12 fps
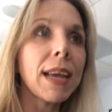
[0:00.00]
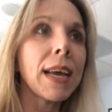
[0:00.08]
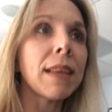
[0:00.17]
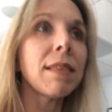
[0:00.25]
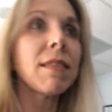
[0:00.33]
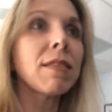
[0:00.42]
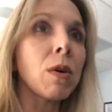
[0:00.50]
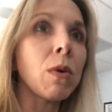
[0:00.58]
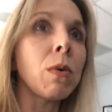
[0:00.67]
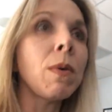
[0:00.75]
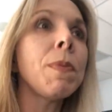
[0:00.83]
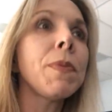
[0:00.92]
And
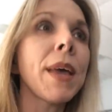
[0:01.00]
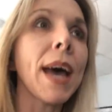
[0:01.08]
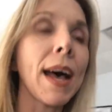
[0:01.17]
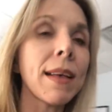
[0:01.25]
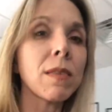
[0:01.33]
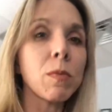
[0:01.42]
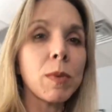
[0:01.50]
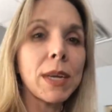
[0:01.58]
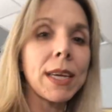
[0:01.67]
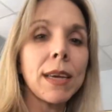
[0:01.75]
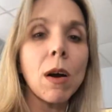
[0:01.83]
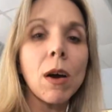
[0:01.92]
so as
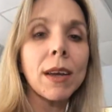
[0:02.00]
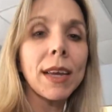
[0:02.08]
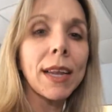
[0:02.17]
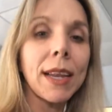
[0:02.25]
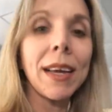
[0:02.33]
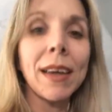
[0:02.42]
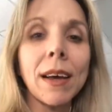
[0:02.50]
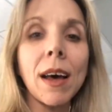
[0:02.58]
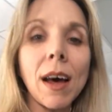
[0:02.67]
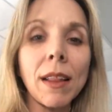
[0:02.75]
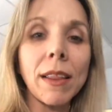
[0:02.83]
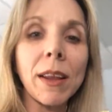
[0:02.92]
we are getting
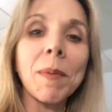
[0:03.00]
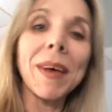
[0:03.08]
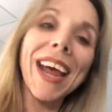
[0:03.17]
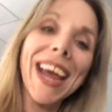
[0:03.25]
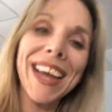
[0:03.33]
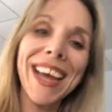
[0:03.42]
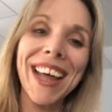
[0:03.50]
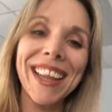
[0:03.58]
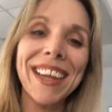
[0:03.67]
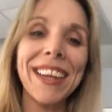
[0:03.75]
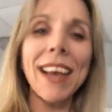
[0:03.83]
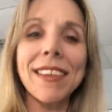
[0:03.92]
a little bit, hey, Kelly,
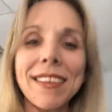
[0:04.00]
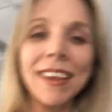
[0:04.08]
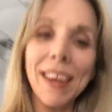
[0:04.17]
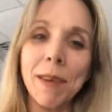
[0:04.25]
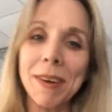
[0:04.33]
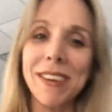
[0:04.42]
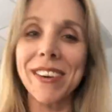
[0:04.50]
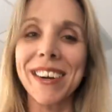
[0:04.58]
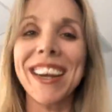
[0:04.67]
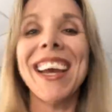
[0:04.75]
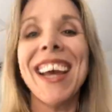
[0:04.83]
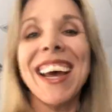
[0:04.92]
yes, I like my shirt.
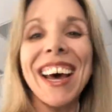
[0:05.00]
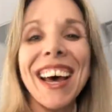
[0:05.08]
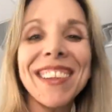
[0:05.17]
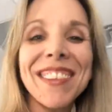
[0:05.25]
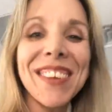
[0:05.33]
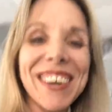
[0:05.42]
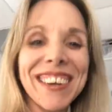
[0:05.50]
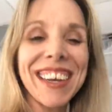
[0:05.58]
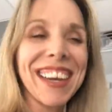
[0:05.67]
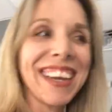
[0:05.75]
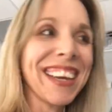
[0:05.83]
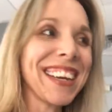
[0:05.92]
As we are
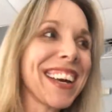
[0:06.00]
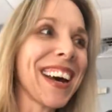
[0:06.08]
getting